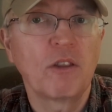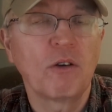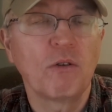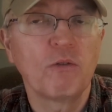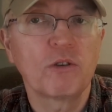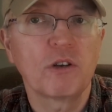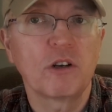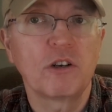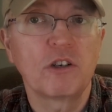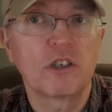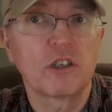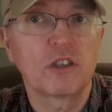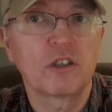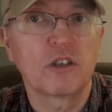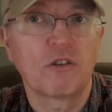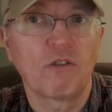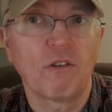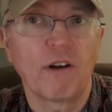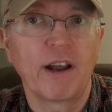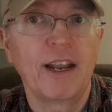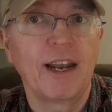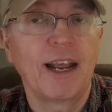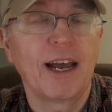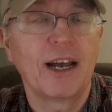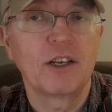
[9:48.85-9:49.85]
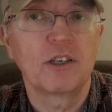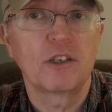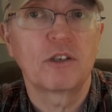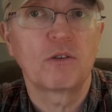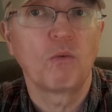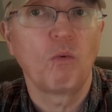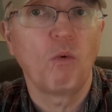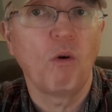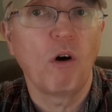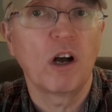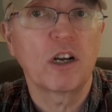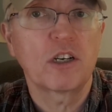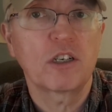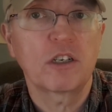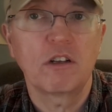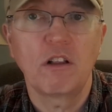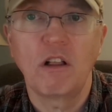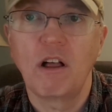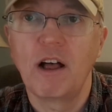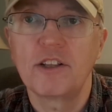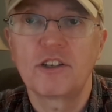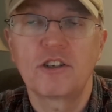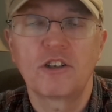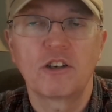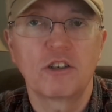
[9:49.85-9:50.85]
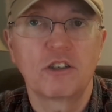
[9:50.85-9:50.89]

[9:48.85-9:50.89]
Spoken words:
Those are just great as washcloths,